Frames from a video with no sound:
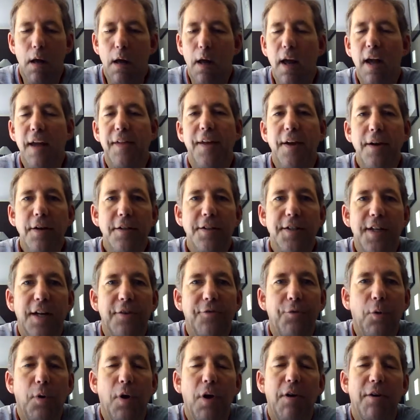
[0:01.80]
Hey there, it's
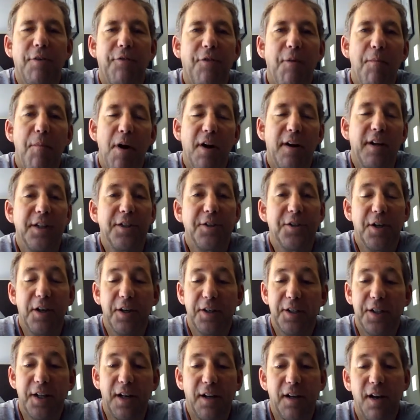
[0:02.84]
Andrew Larder from
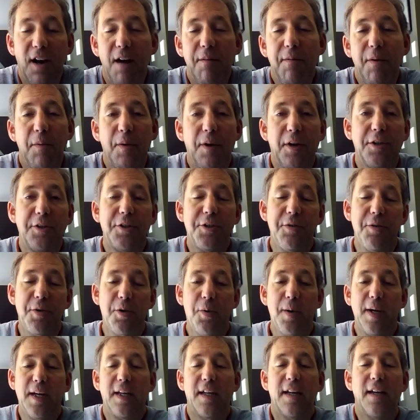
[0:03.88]
MarketingSharks.com. I want to shoot a
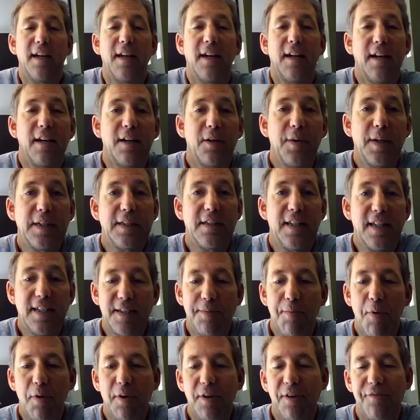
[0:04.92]
quick, uh, quick
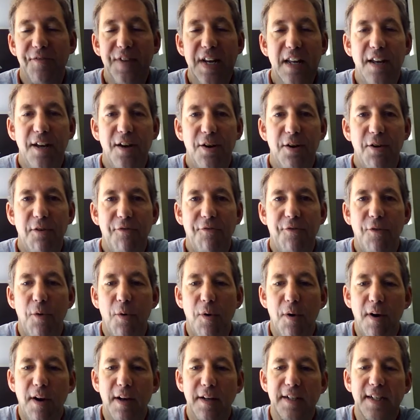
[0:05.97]
testimonial video
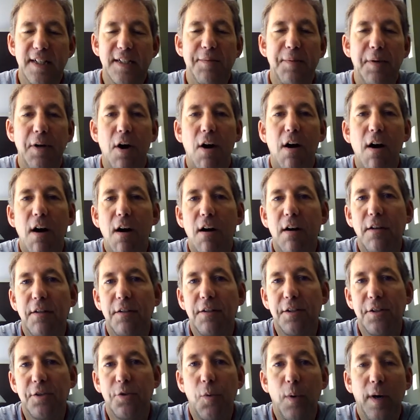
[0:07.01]
for uh, Desmond Ong's
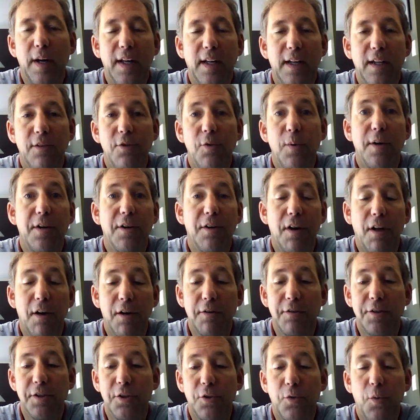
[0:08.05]
200
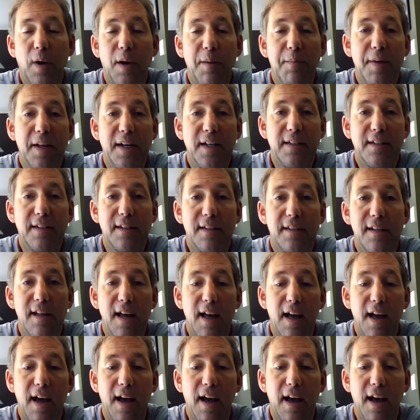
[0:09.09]
dollars in twenty minutes.
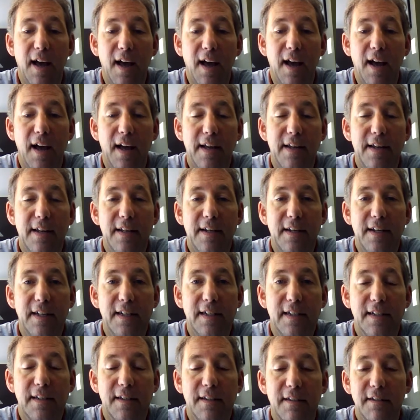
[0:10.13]
Uh, it
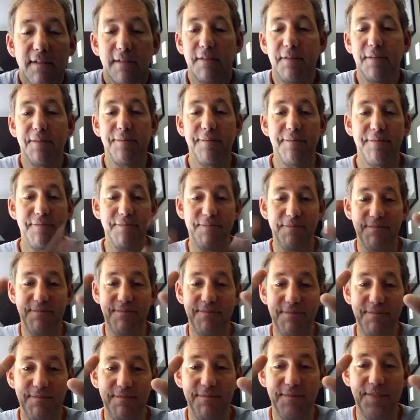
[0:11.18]
is
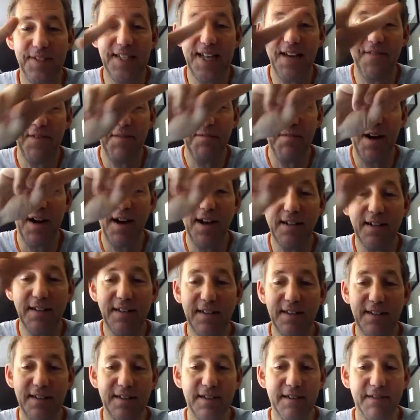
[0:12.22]
seven
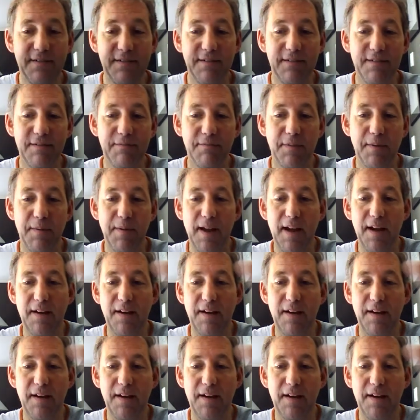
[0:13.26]
bucks. How I